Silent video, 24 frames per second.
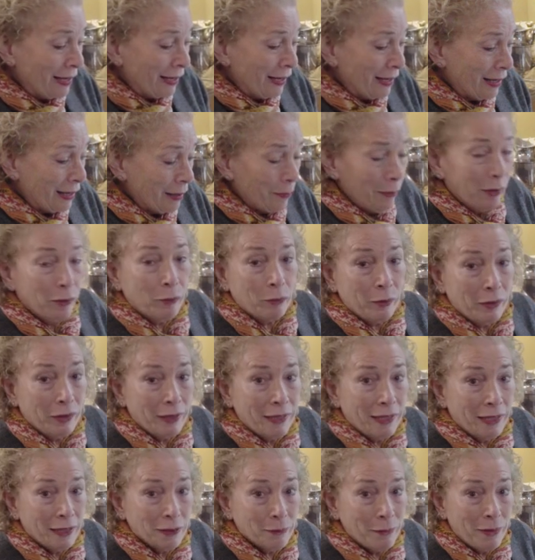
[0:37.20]
Um, it
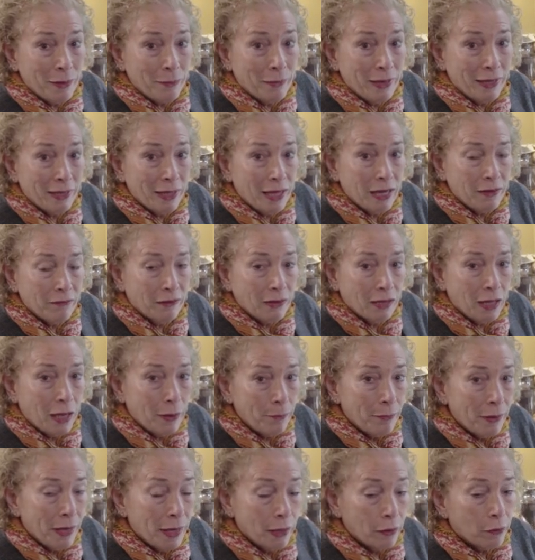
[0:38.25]
really has made my life a
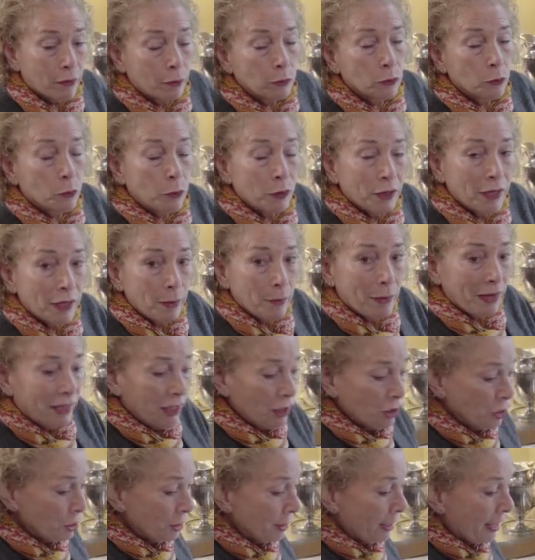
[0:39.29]
lot better. I was working at my
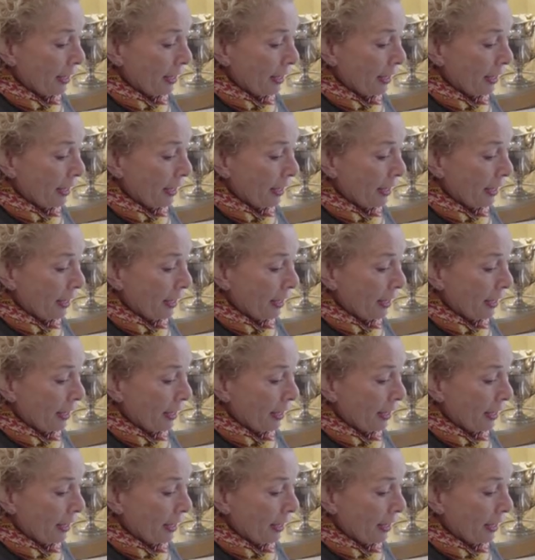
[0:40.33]
kitchen